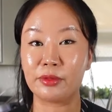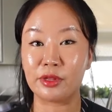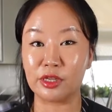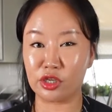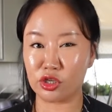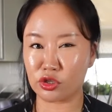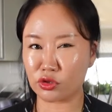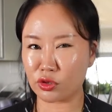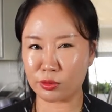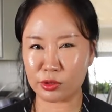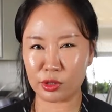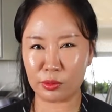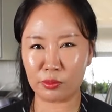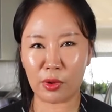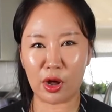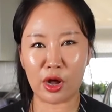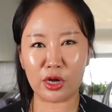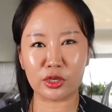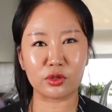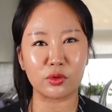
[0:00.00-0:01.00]
the description
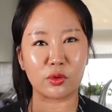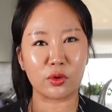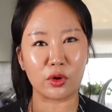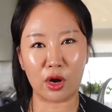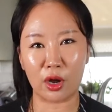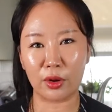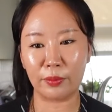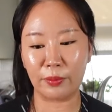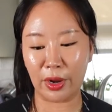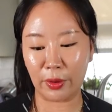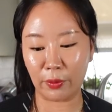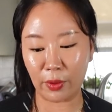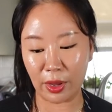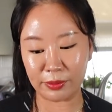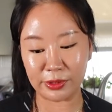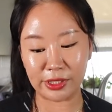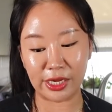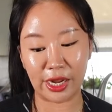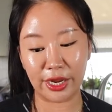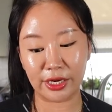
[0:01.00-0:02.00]
box or on my
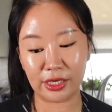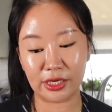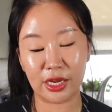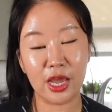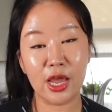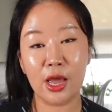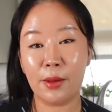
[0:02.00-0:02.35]
website.